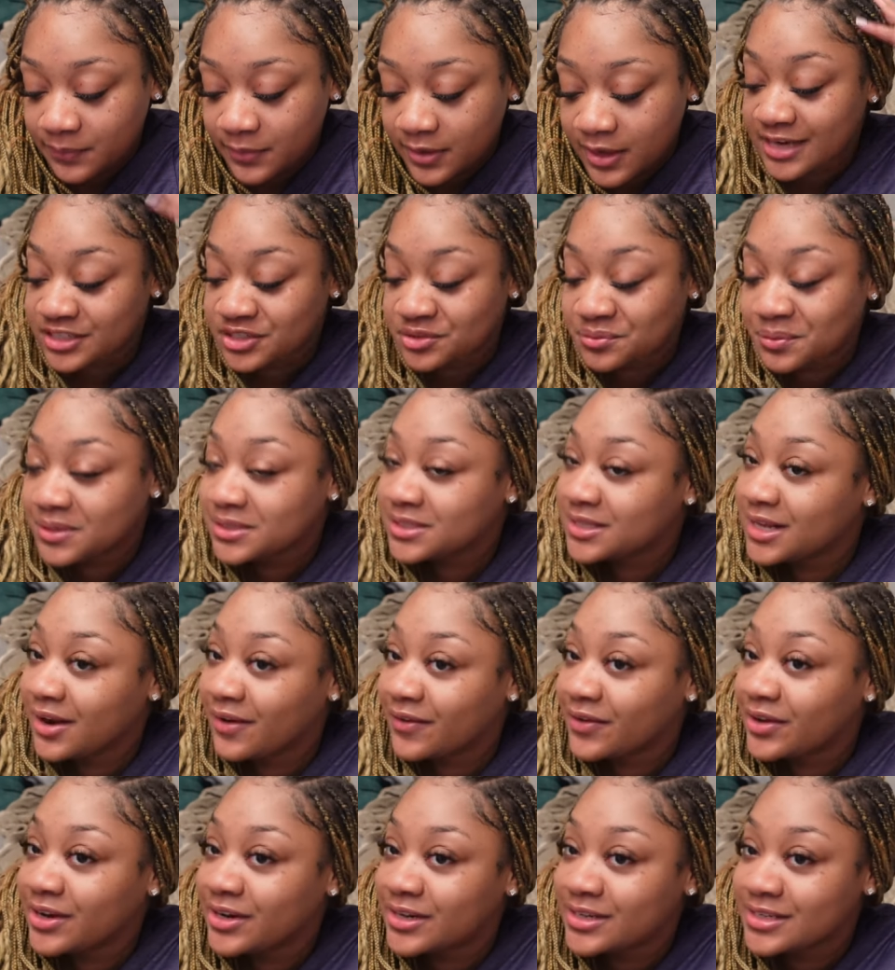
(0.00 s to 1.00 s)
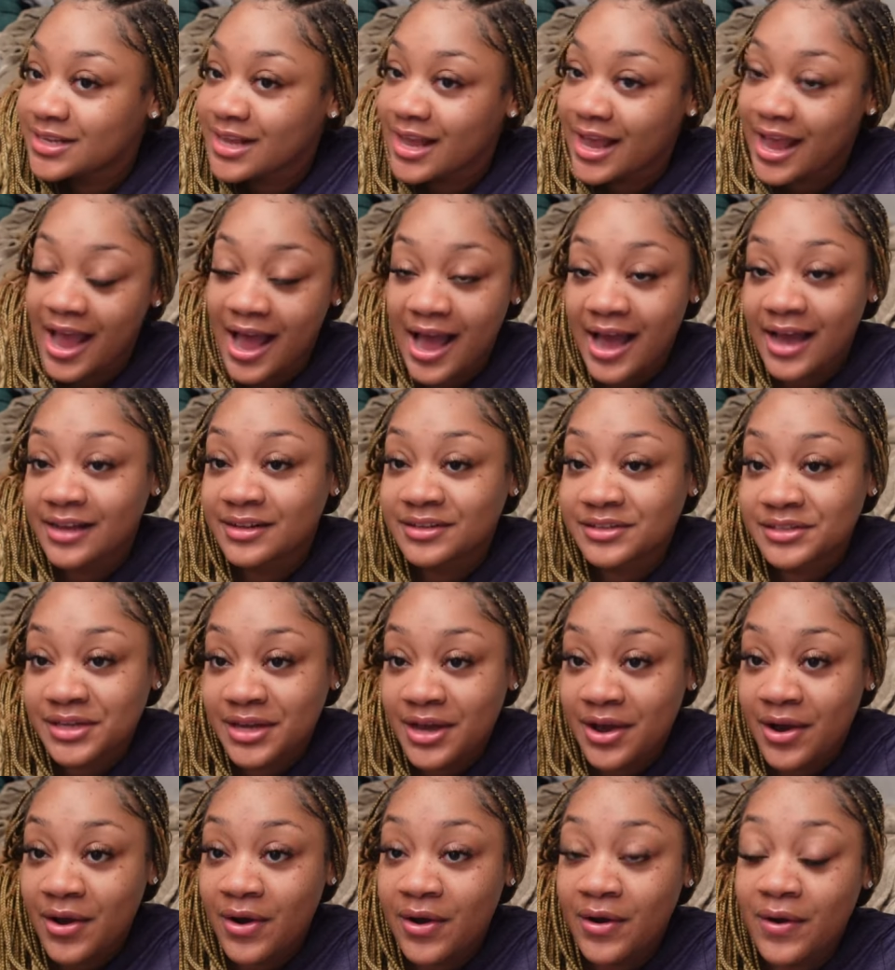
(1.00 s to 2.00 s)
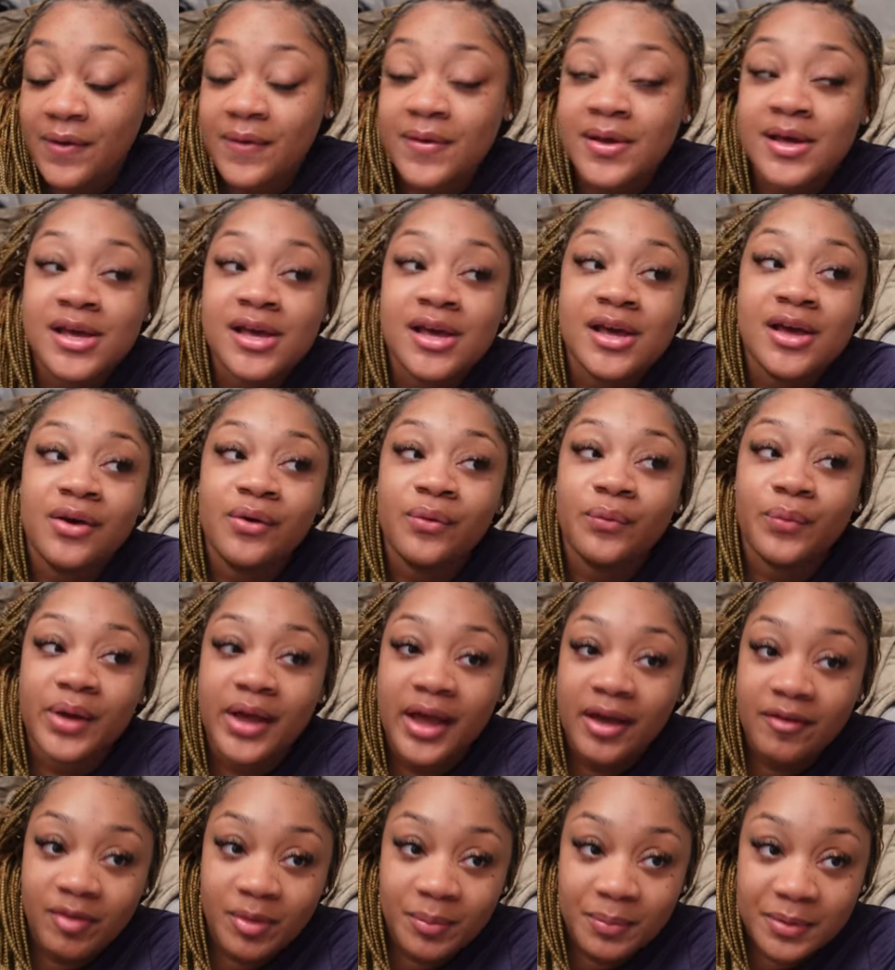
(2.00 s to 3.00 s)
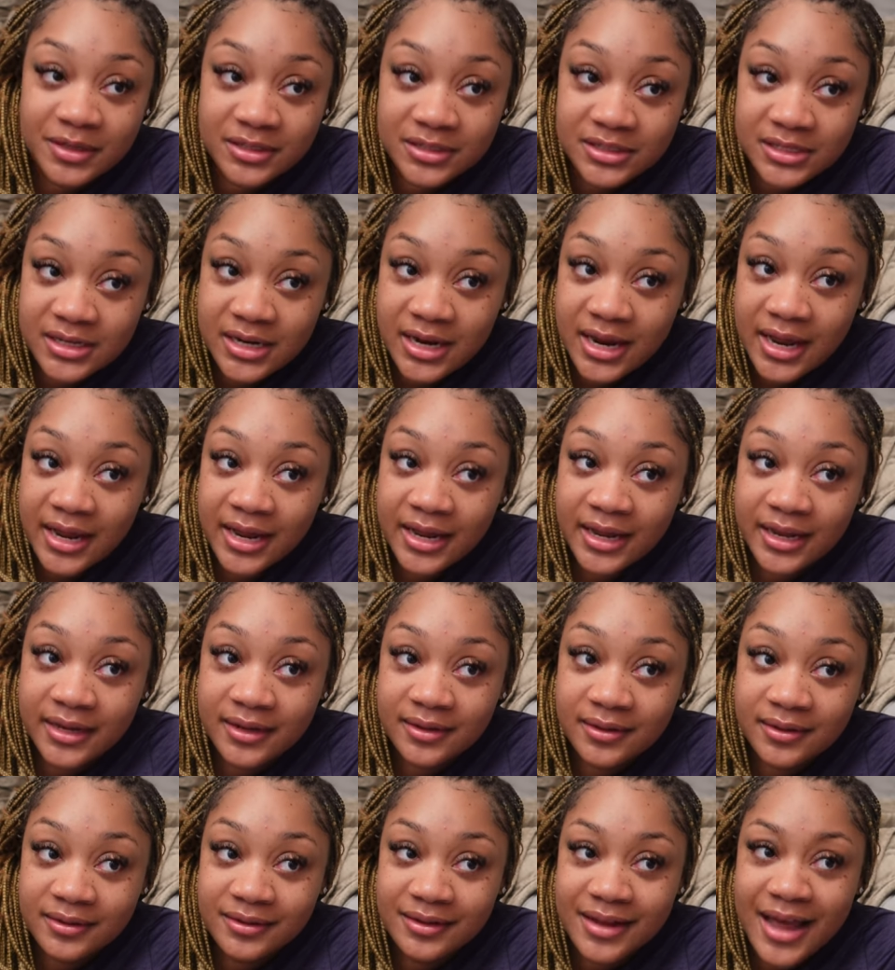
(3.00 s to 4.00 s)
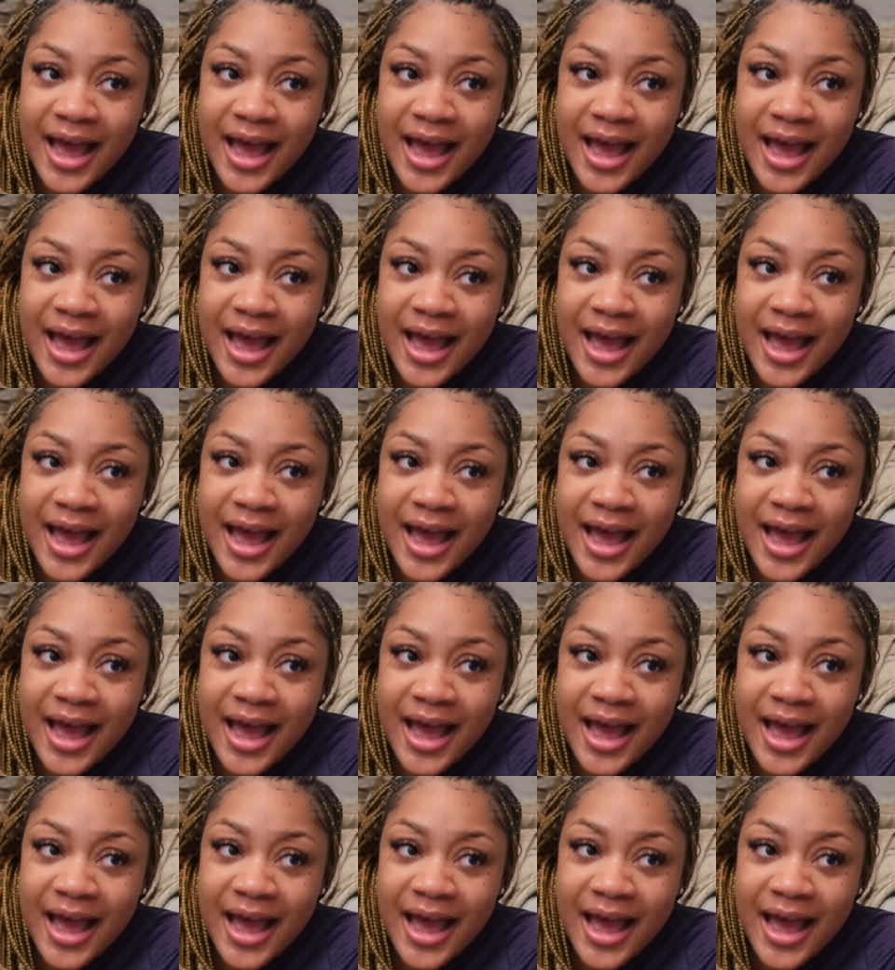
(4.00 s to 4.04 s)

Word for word: I just want to get on here and say hi to y'all. We have a busy night.